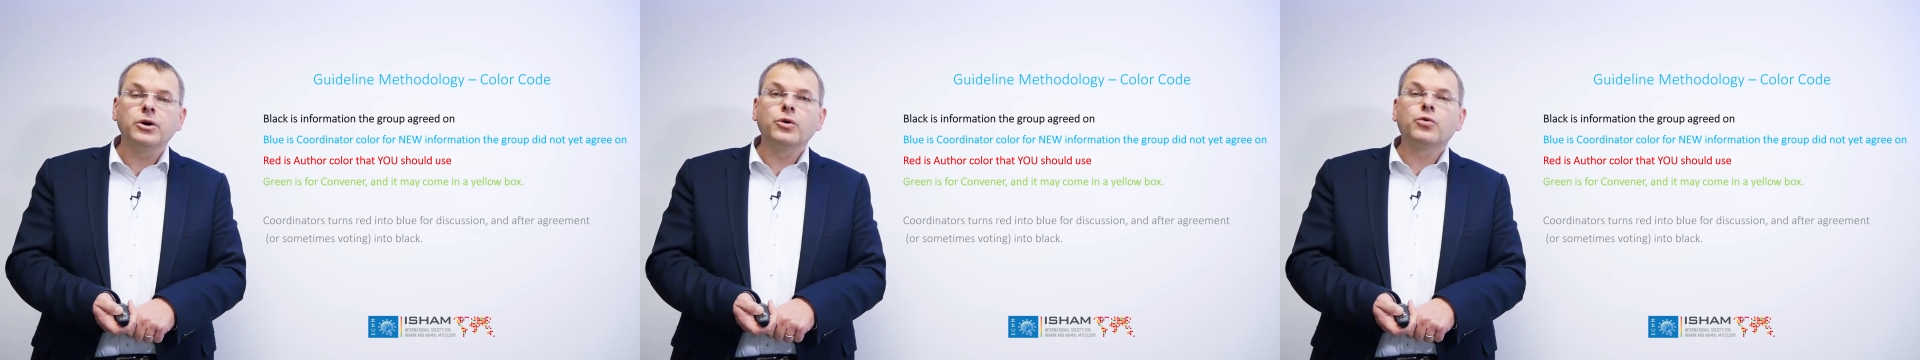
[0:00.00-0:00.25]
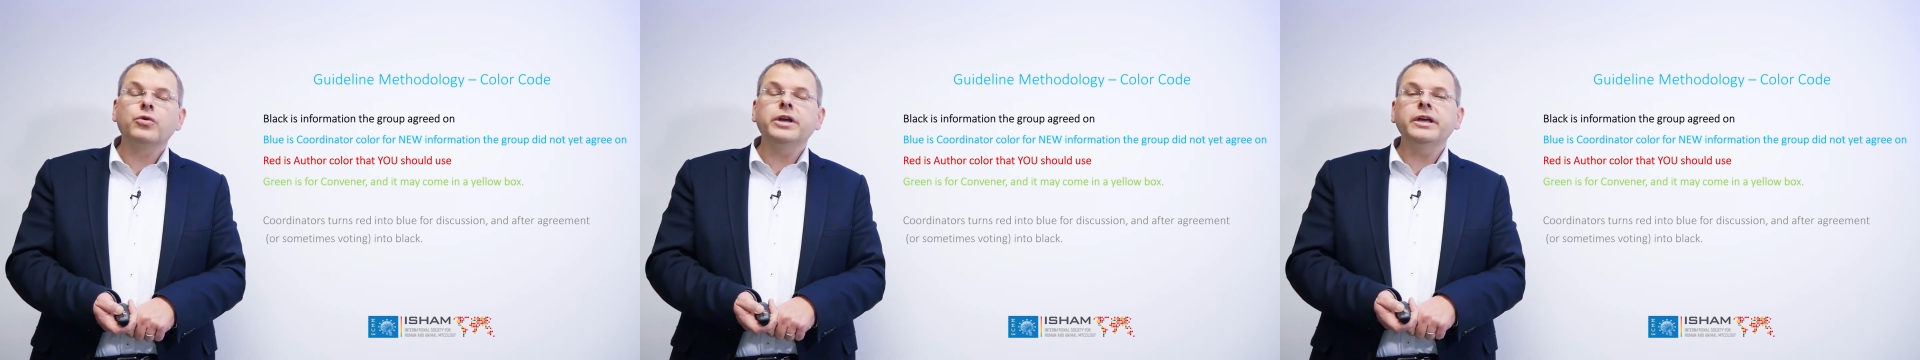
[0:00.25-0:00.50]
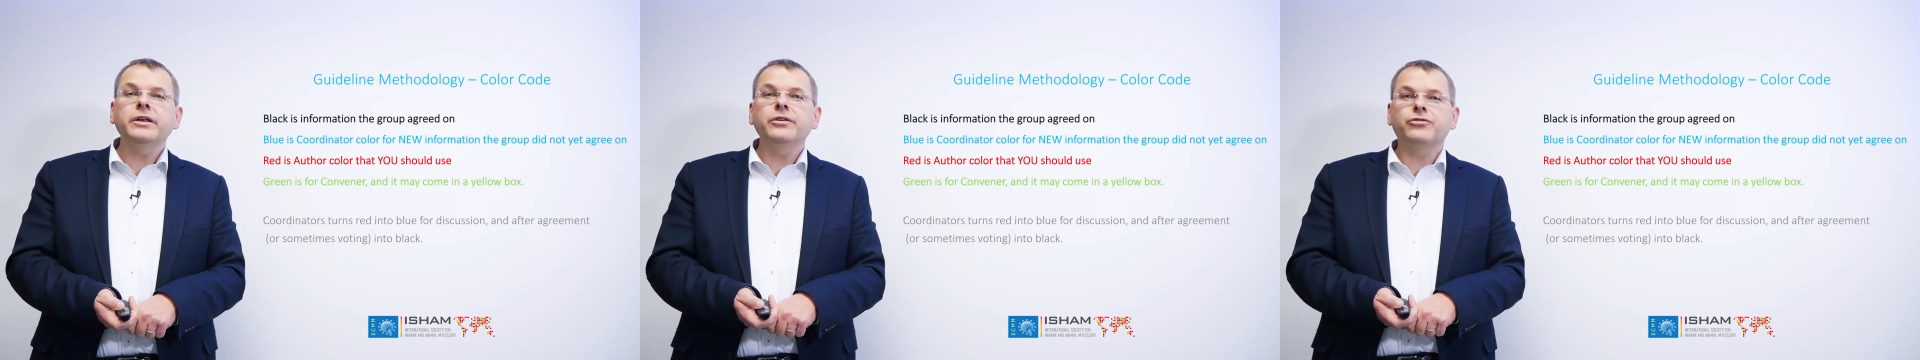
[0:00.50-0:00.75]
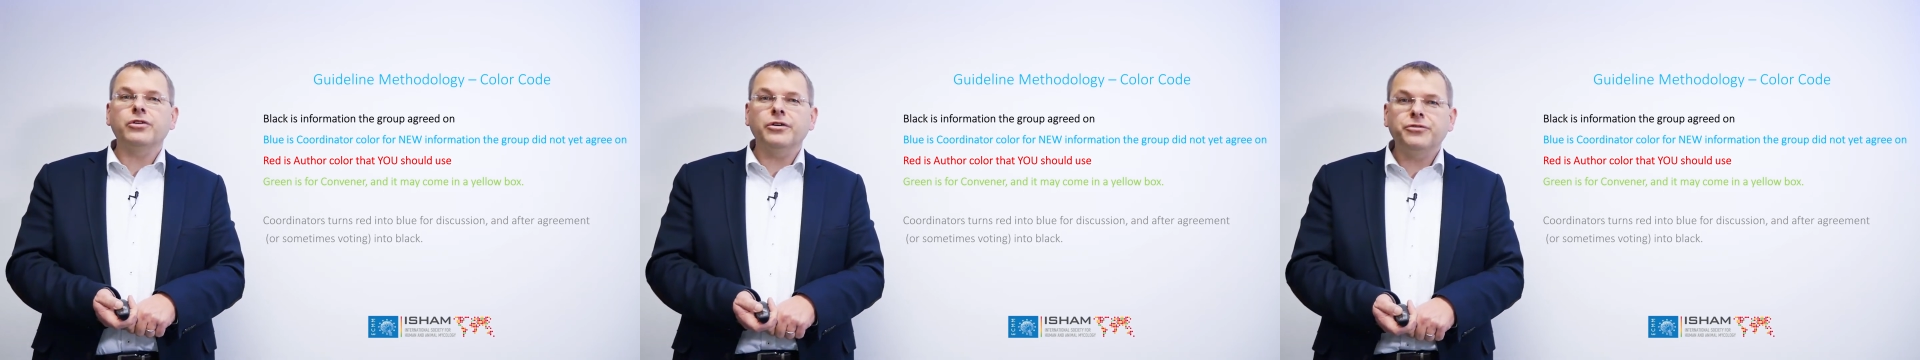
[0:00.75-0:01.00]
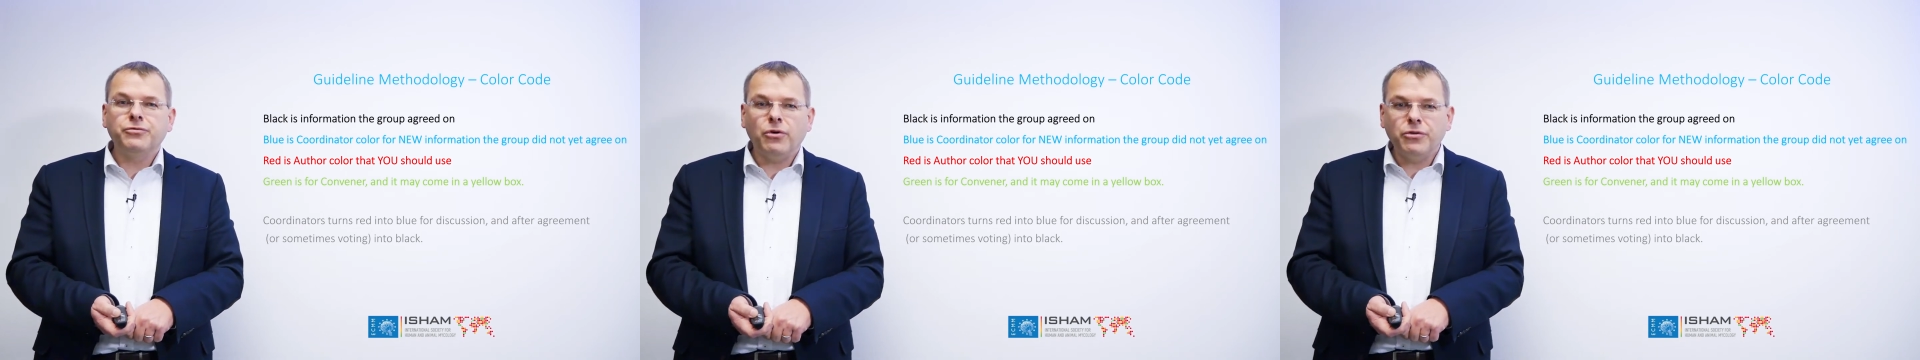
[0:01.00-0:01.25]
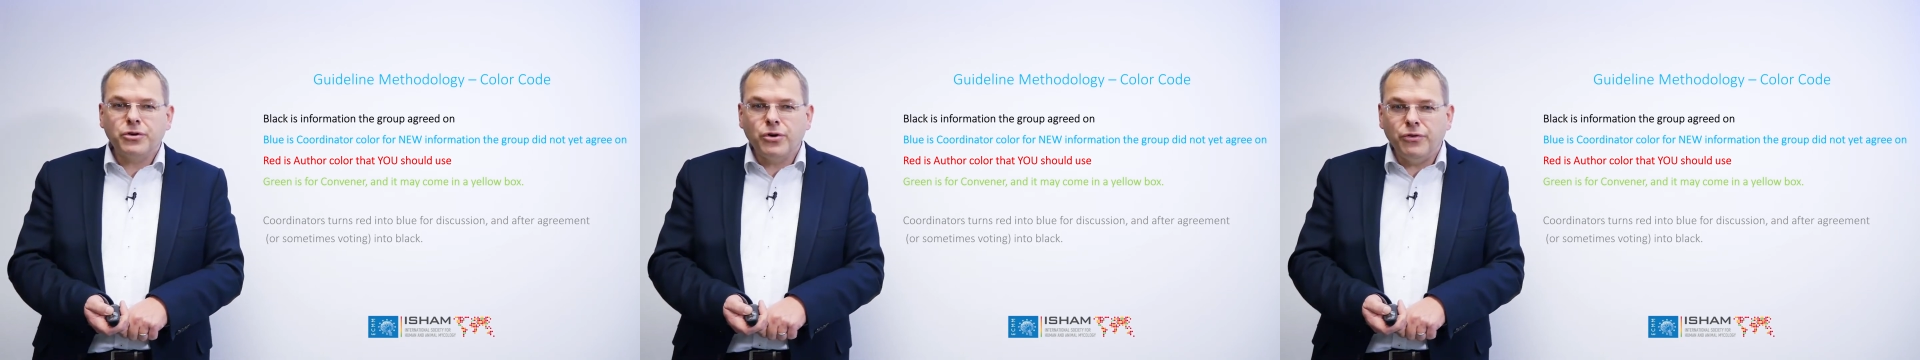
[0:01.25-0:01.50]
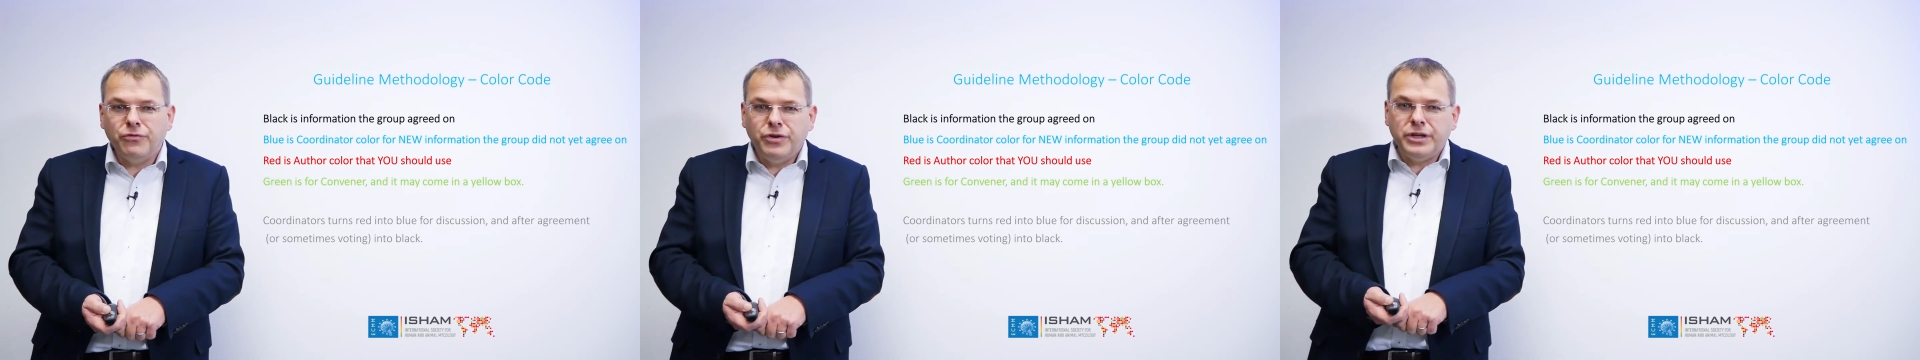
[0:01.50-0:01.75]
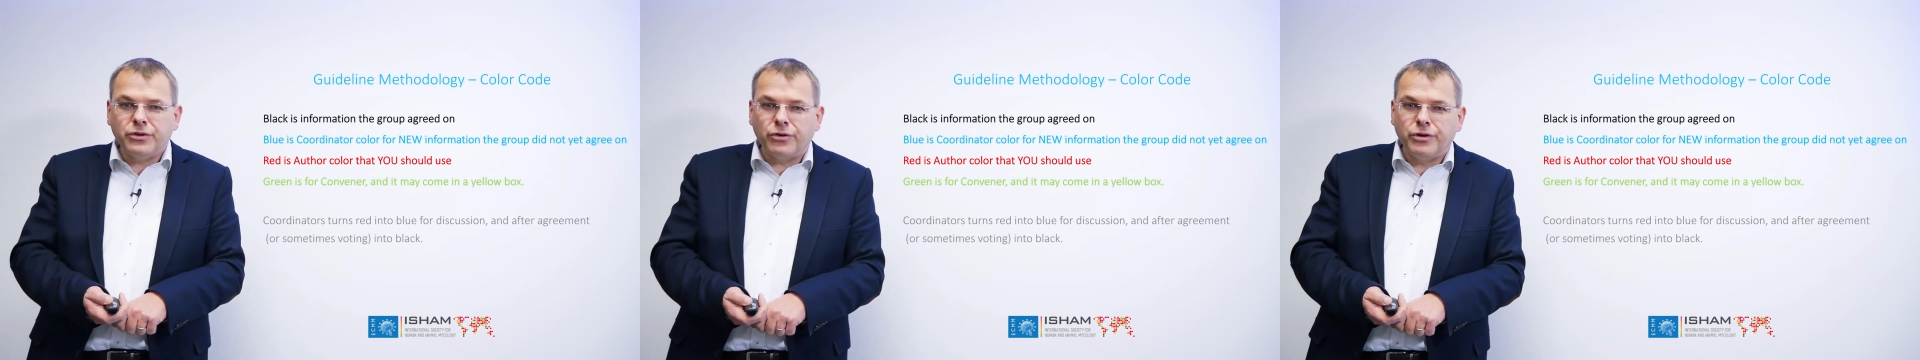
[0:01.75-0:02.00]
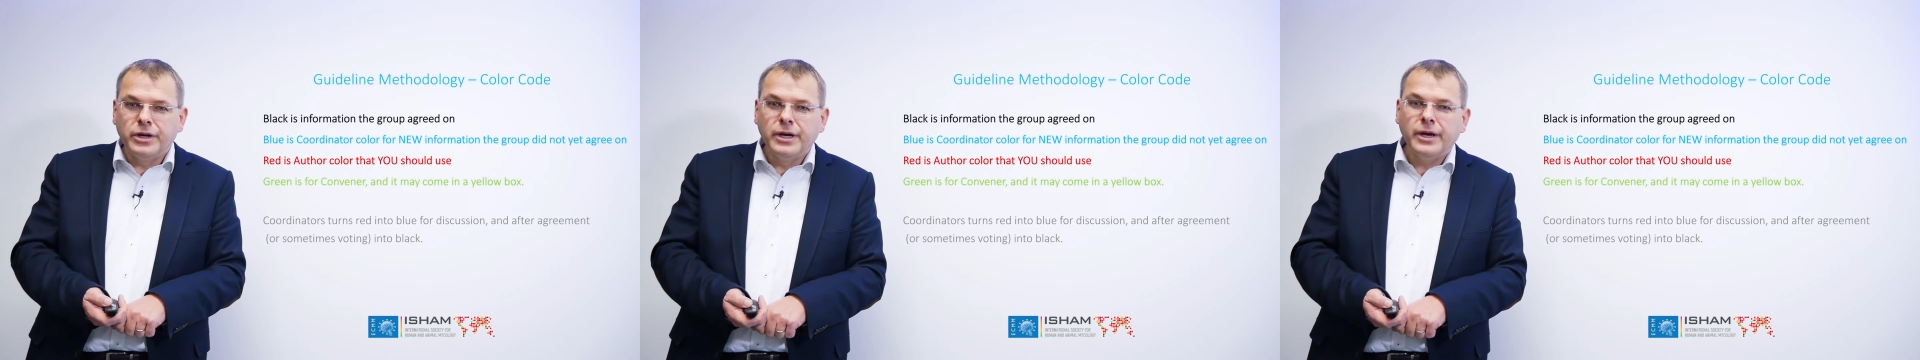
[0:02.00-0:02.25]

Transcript: Green is just for the convener,